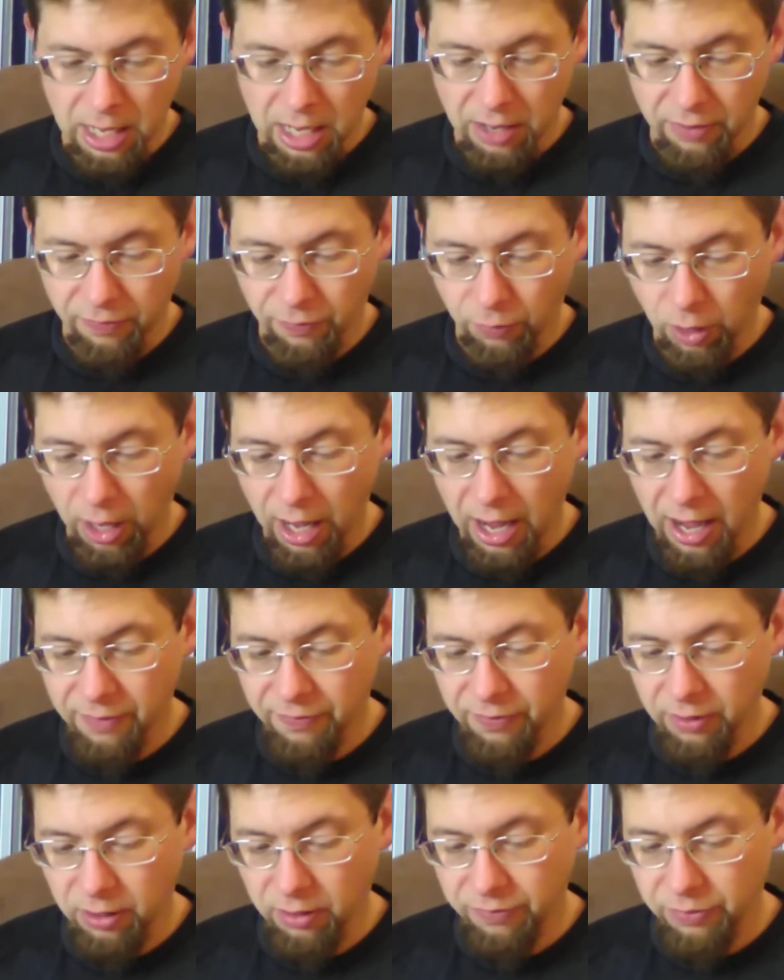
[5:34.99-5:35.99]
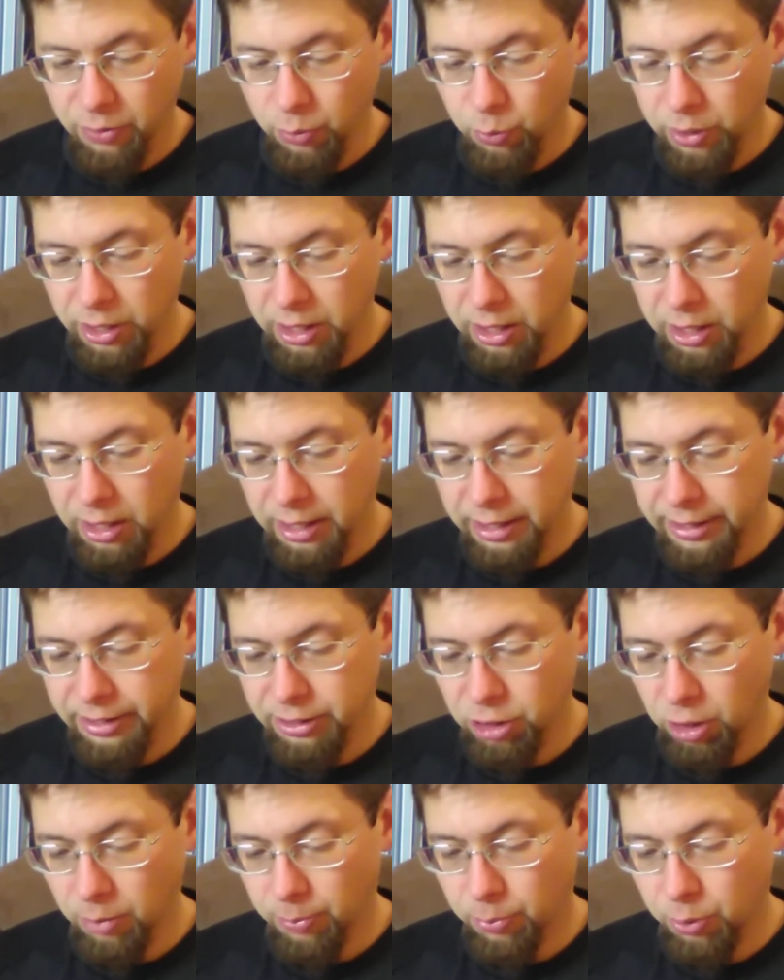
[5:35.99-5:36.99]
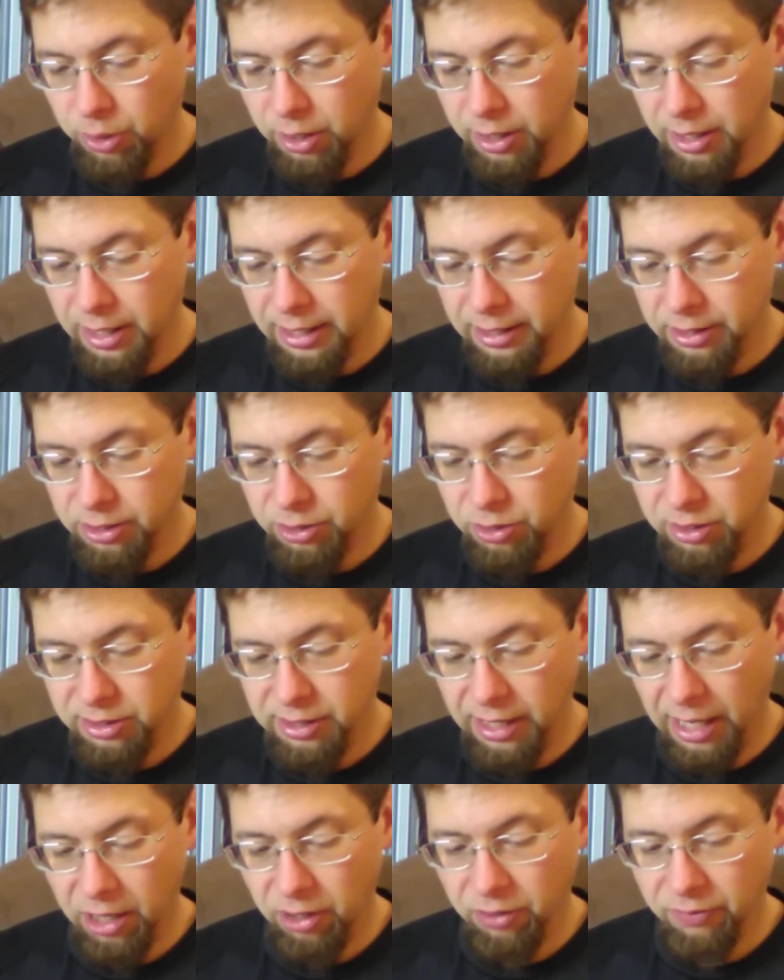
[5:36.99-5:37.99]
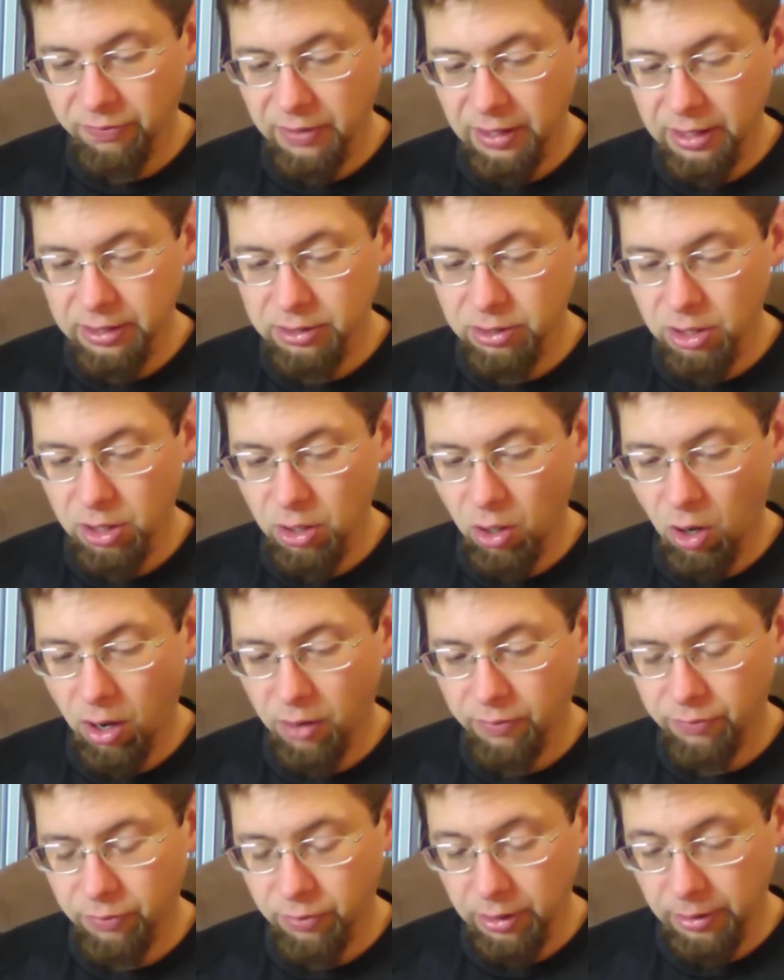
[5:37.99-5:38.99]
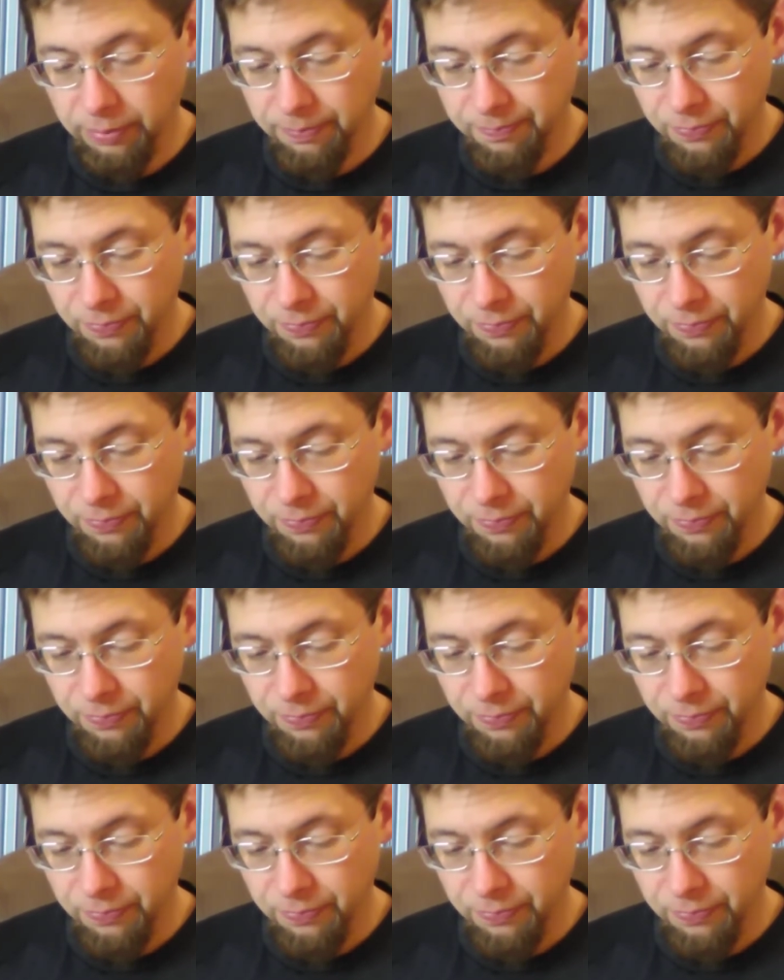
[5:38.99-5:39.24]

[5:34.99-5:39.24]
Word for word: And for half of the week he shall put an end to sacrifice and offering,